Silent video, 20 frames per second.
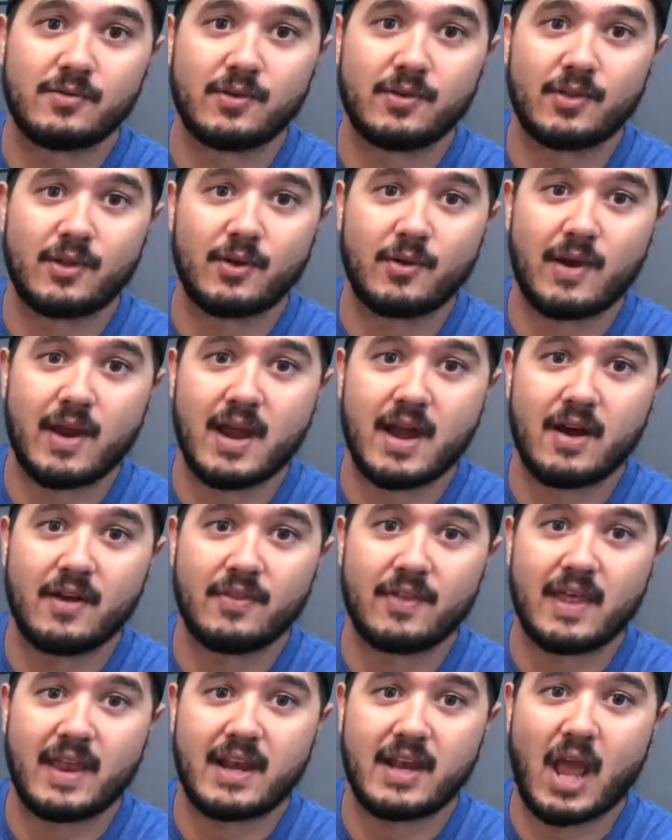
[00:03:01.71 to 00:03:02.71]
for the
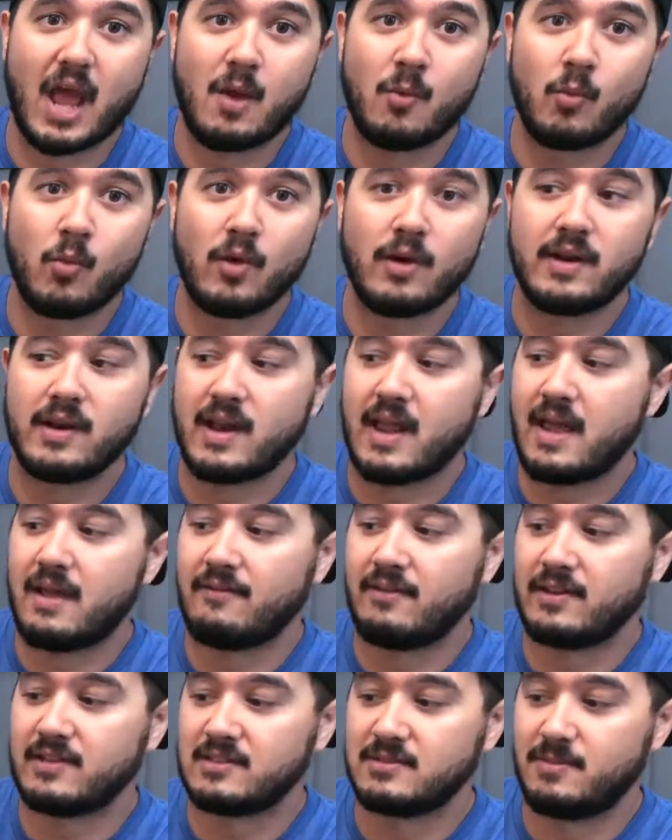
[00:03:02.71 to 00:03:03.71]
ground that I wouldn't
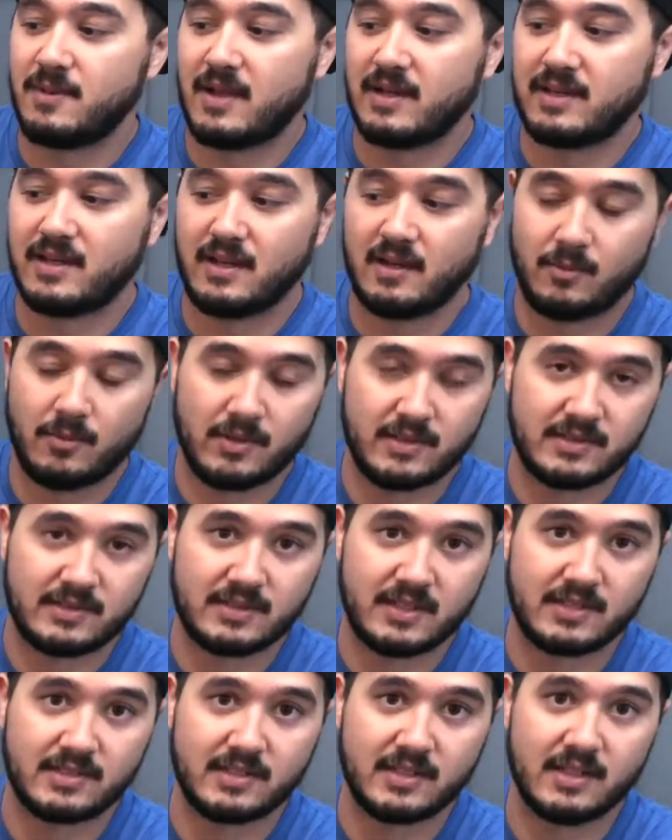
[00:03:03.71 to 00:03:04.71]
have expected with
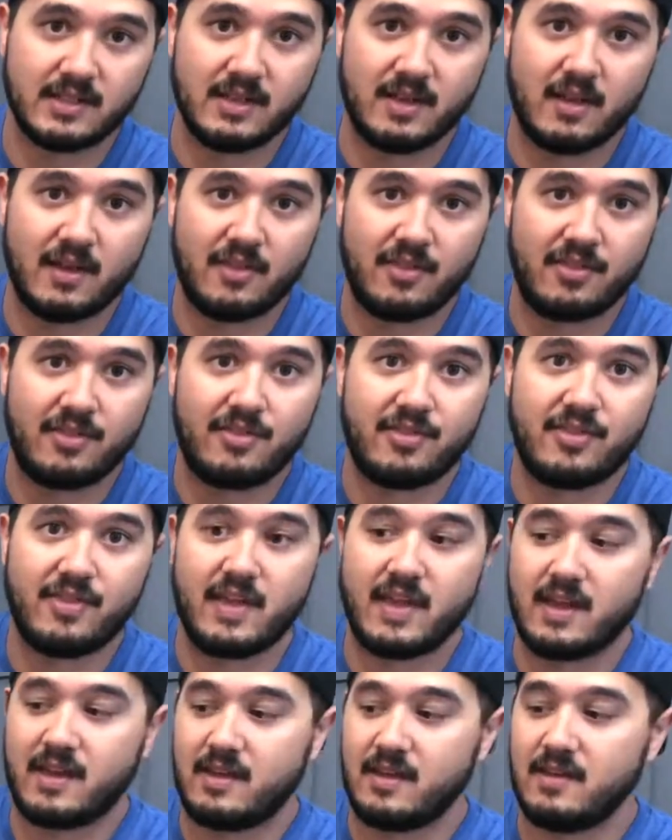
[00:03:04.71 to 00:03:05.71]
such a
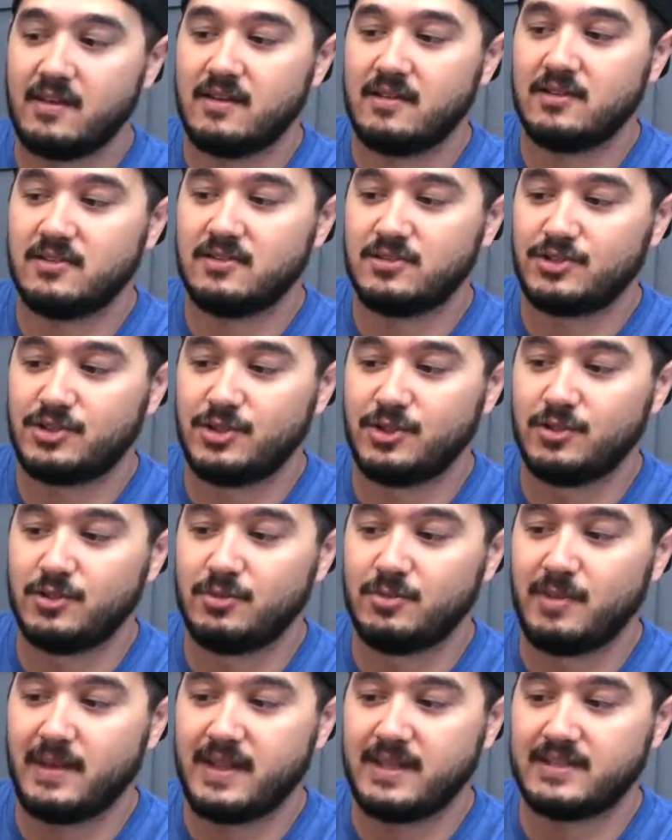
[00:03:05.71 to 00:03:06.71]
thick
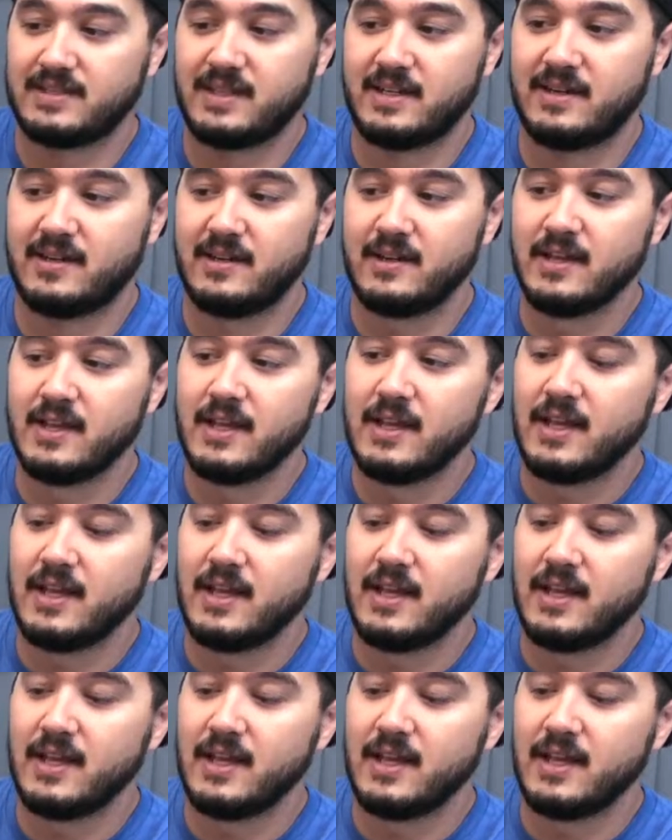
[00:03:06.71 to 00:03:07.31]
shoe base here.